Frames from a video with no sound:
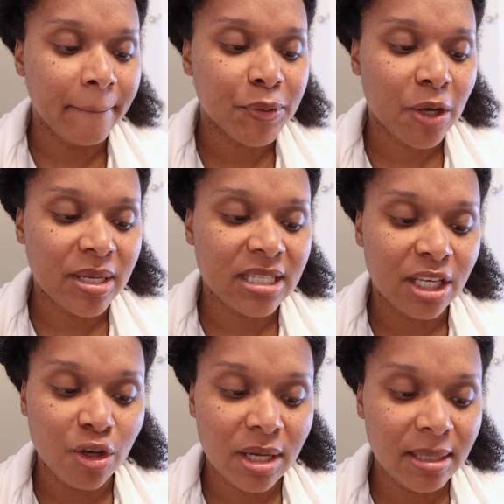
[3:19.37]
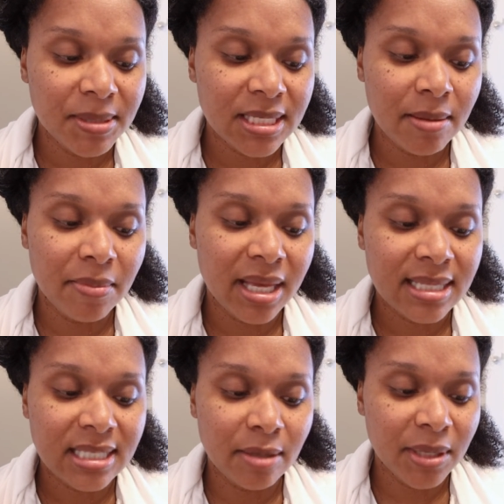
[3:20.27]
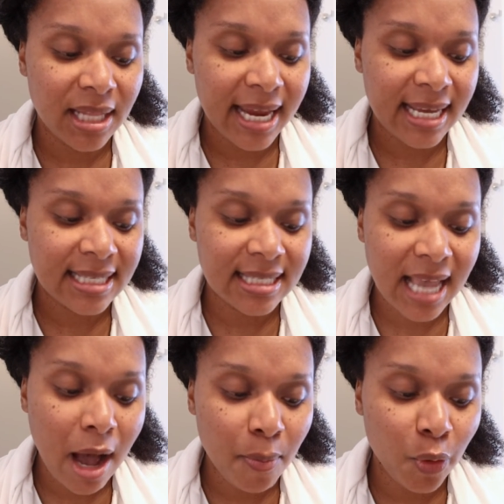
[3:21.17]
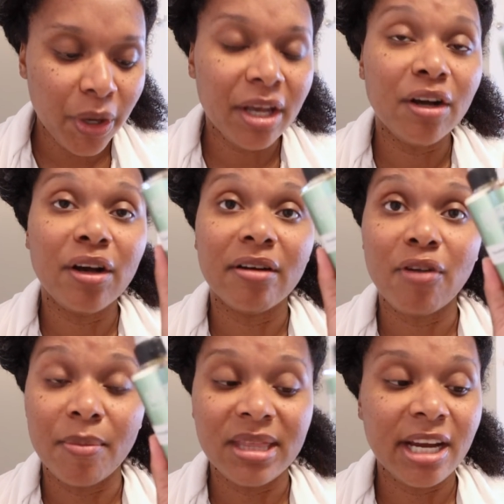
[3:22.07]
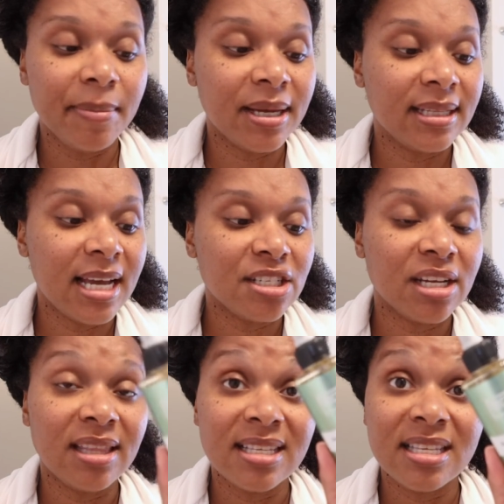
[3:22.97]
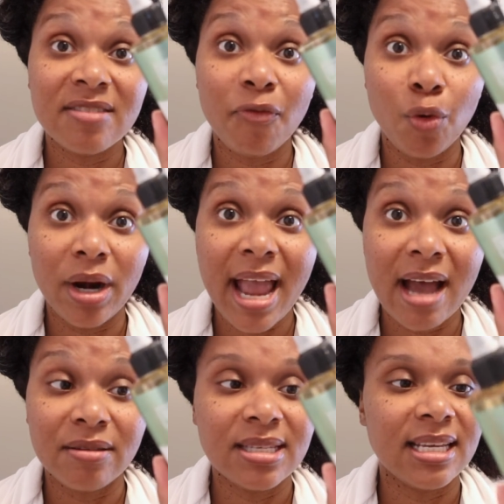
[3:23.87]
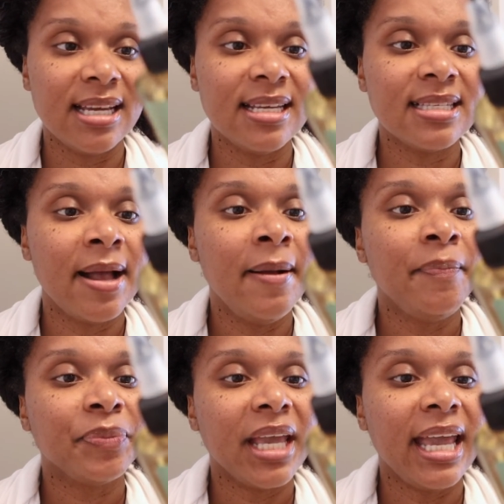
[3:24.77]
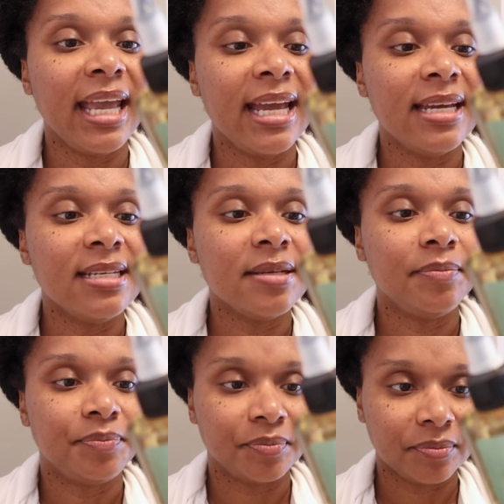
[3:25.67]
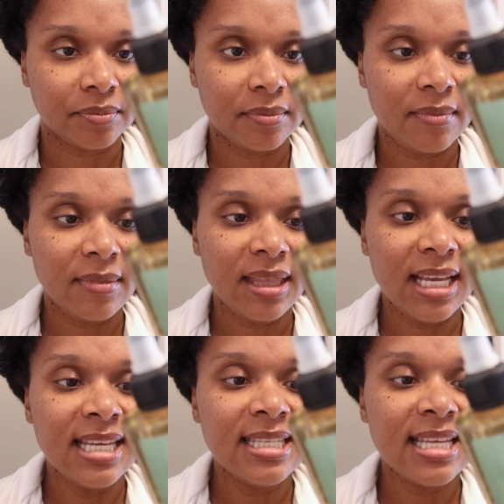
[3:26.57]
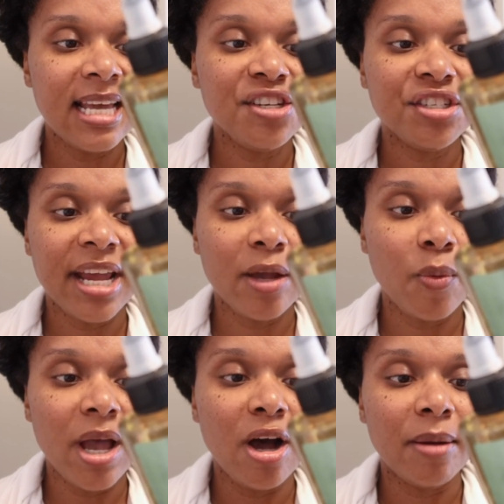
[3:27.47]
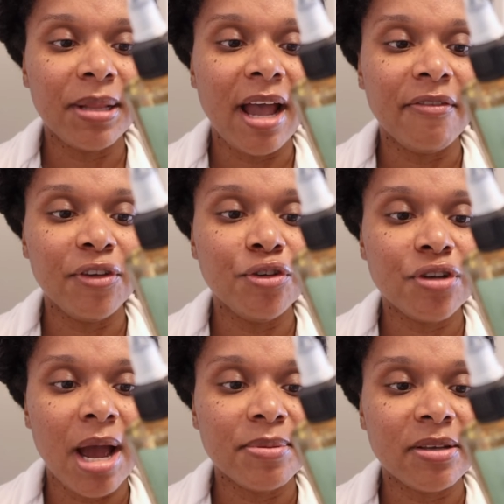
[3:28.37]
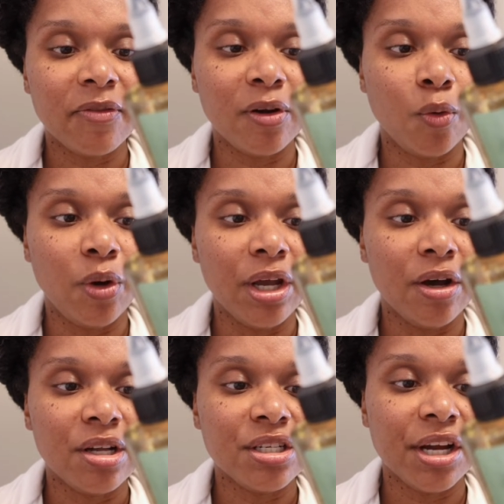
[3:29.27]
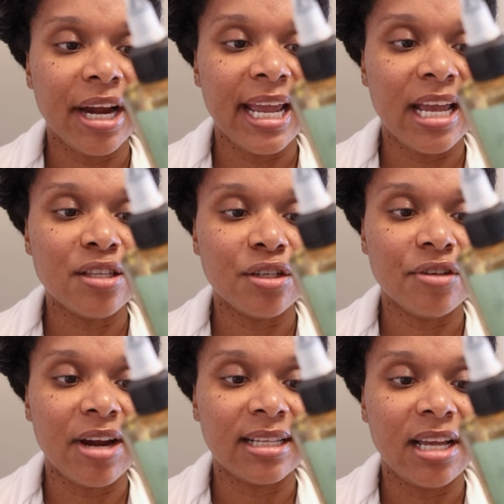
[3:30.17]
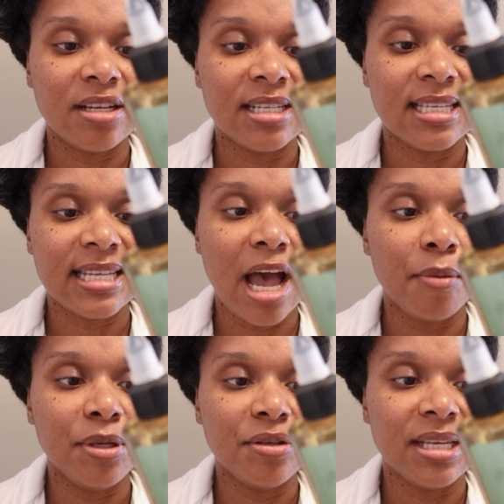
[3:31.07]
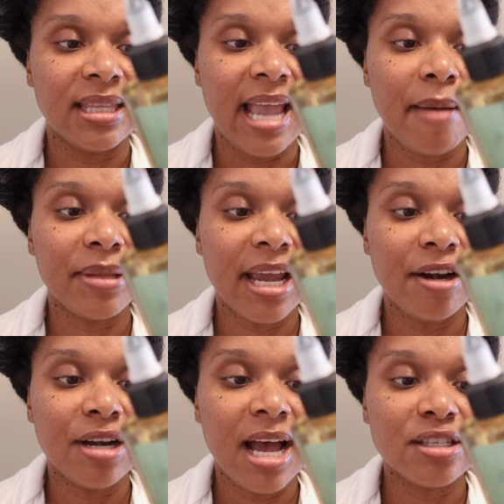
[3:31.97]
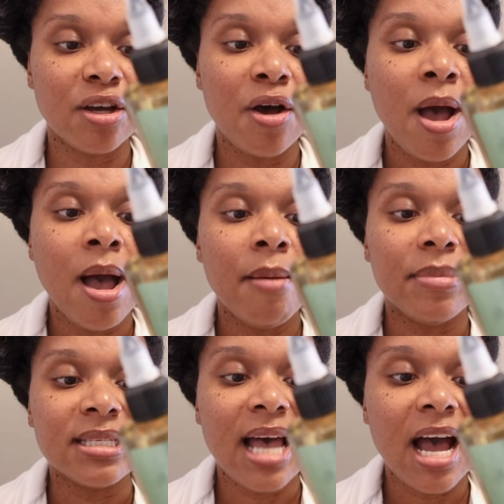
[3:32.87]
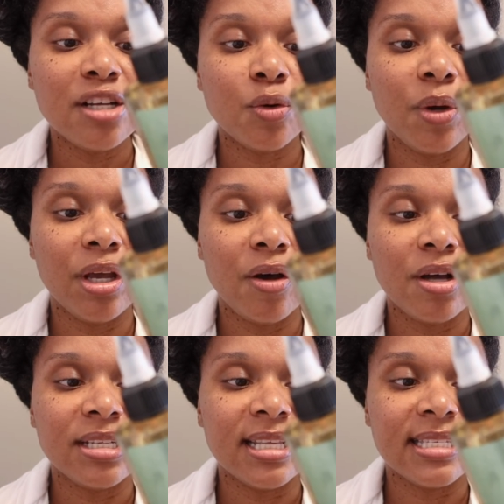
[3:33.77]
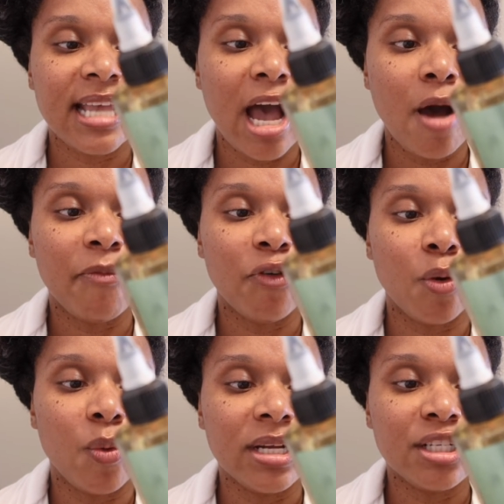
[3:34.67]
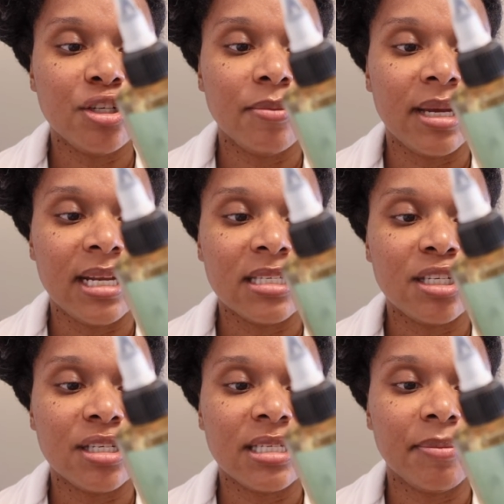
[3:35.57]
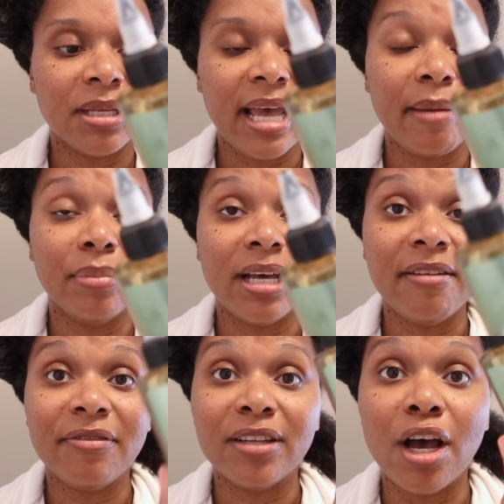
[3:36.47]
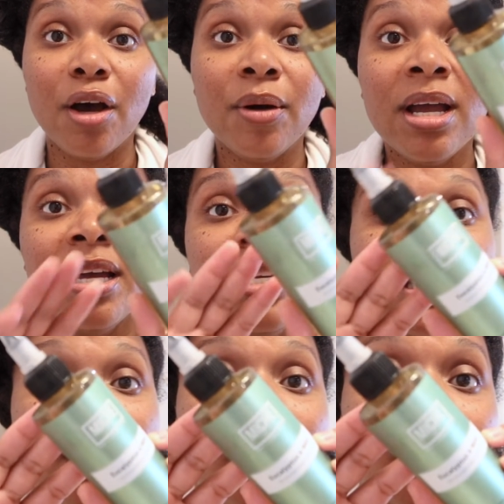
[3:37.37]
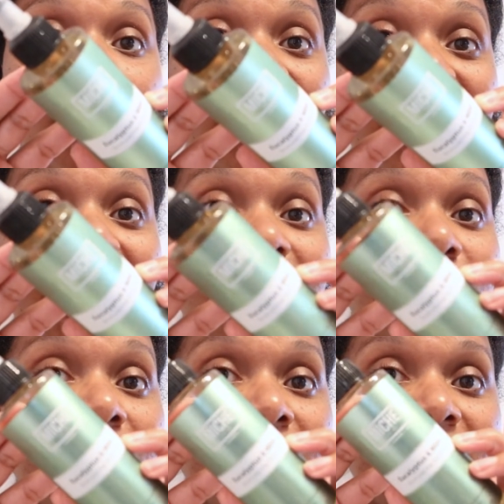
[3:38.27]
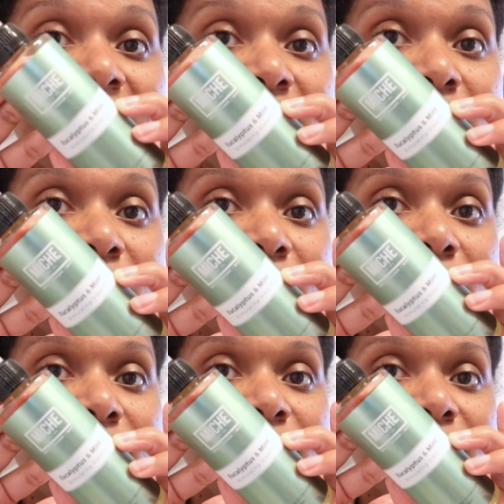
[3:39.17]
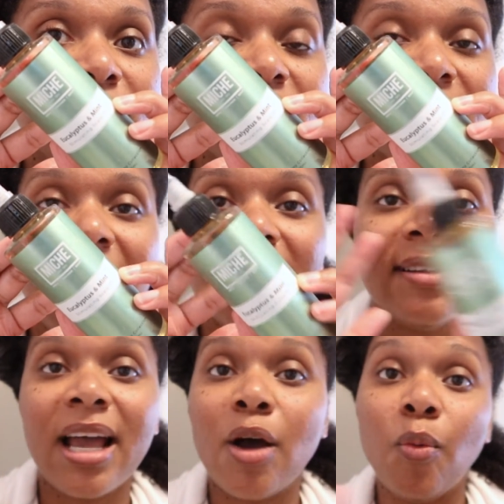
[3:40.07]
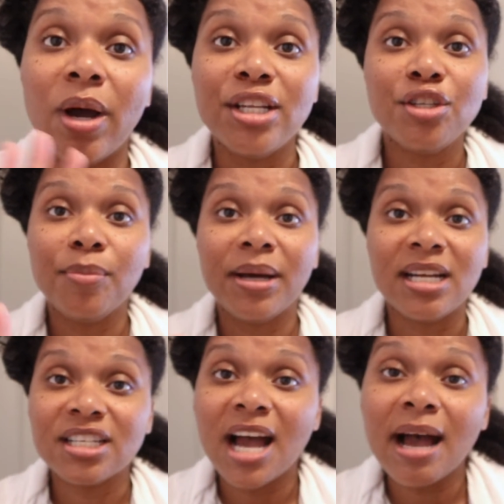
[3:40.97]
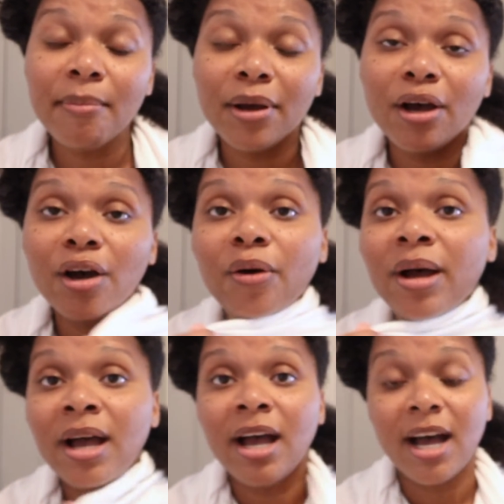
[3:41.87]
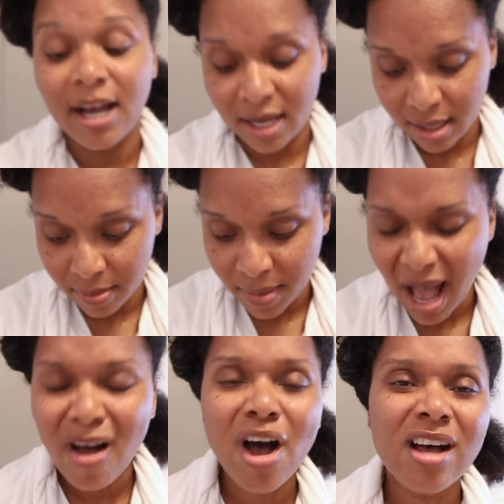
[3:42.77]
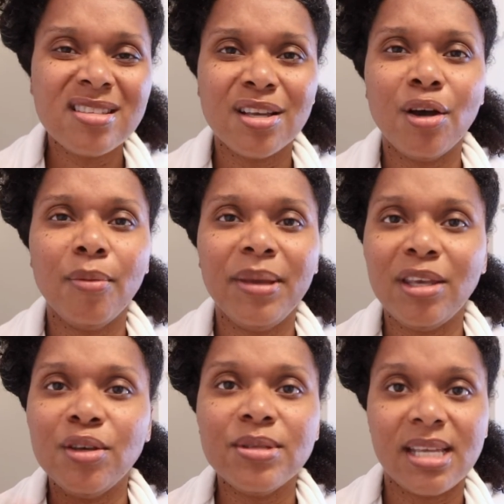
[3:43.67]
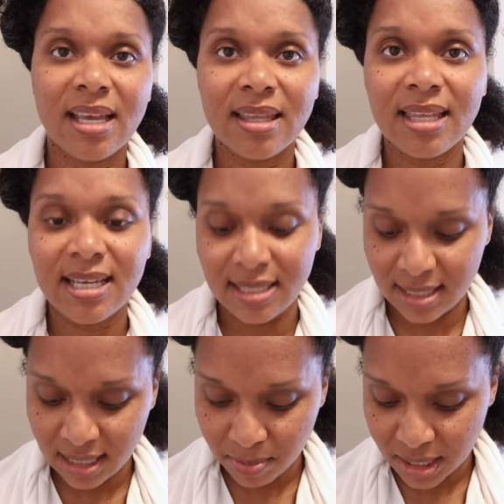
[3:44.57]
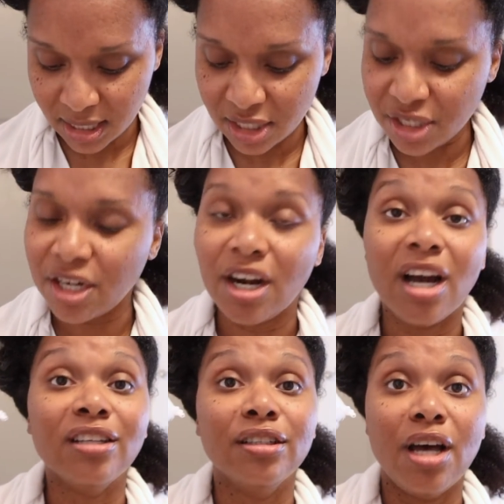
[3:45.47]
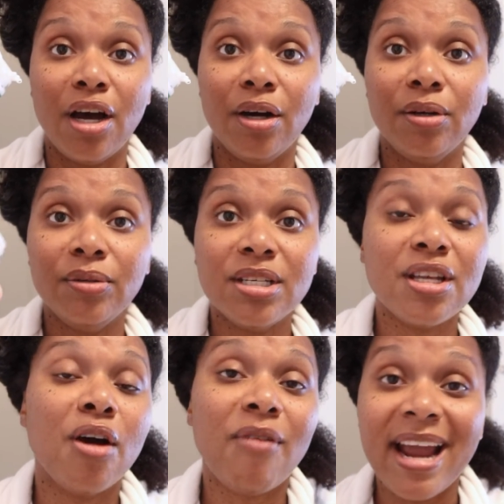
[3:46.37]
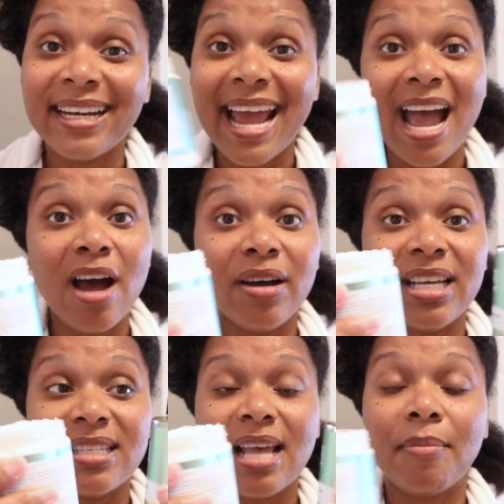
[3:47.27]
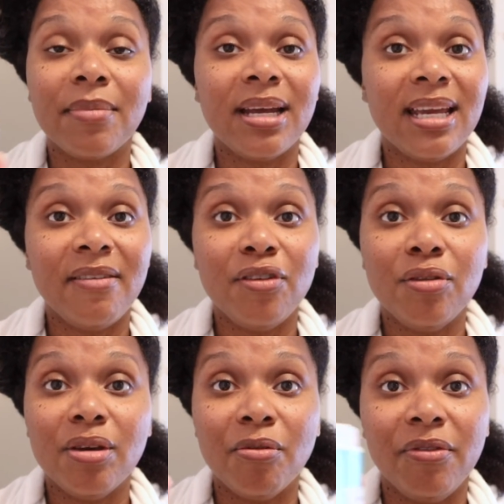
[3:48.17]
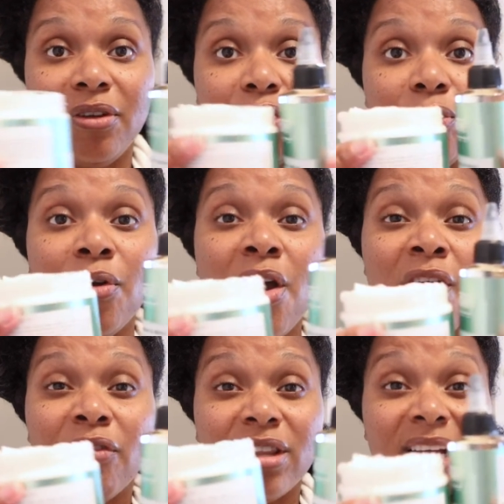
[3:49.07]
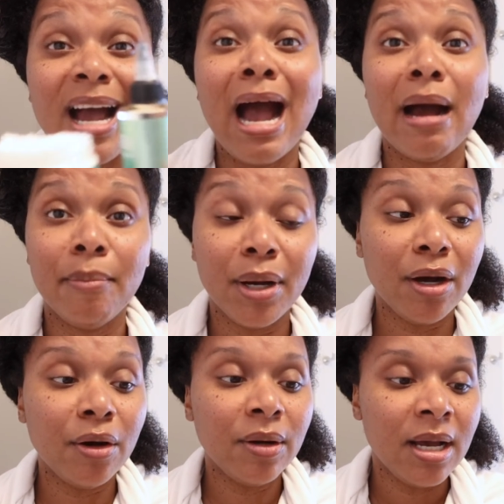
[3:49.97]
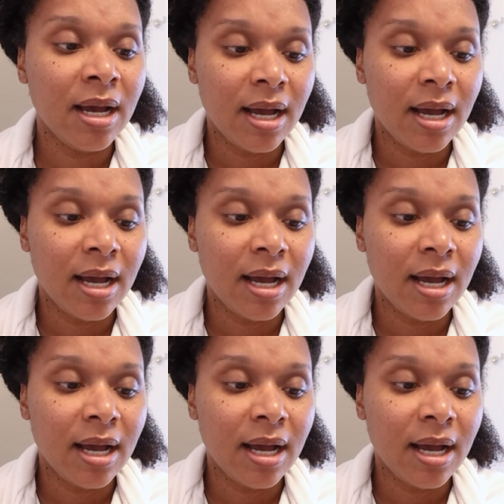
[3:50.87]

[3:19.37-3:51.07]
So it's the Eucalyptus and Mint Stimulating Scalp Oil Aromatherapy Collection. This is 4 ounces and it says, shake well, apply a few drops of an oil onto your hands or directly onto the scalp using the applicator nozzle. Massage oil onto the scalp for 1 to 2 minutes to stimulate blood flow. So that's what I'm gonna do, just kind of like a 1-2 punch combo. I'll also be using this deep conditioner alone. So right now is I'm gonna give you the review for the combo.